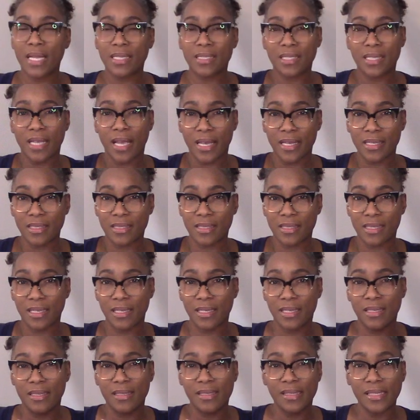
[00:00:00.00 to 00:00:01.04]
taste
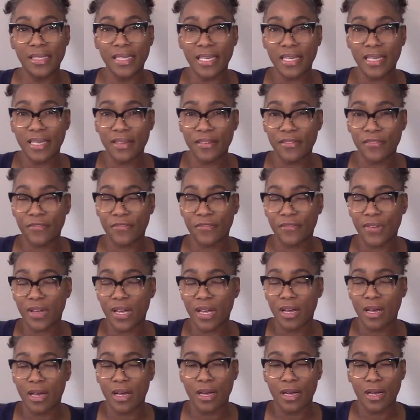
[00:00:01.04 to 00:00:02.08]
didn't leave
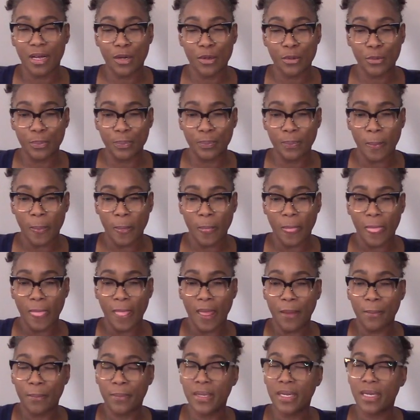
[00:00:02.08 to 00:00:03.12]
um
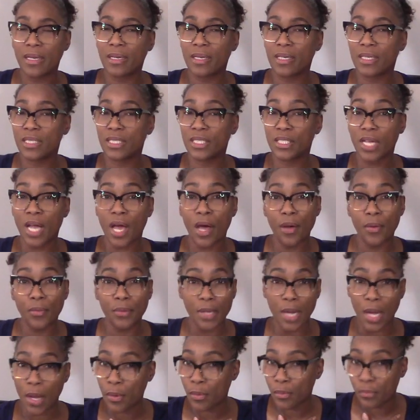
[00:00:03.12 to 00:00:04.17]
because y'all
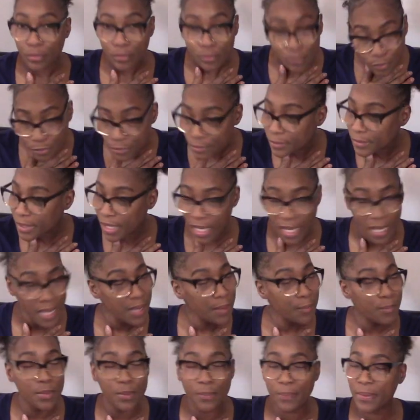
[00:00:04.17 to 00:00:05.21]
know
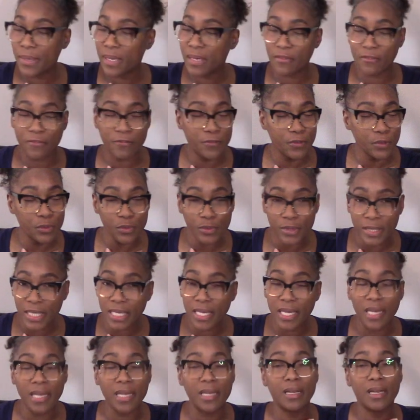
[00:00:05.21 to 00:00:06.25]
I'm a big
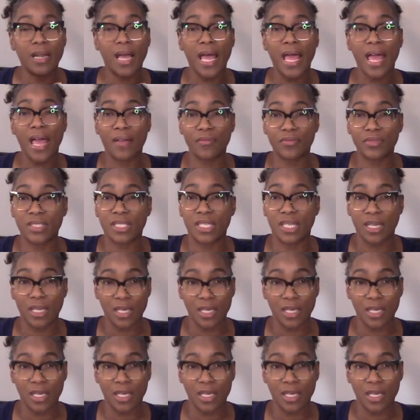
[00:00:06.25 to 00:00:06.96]
foodie and I have to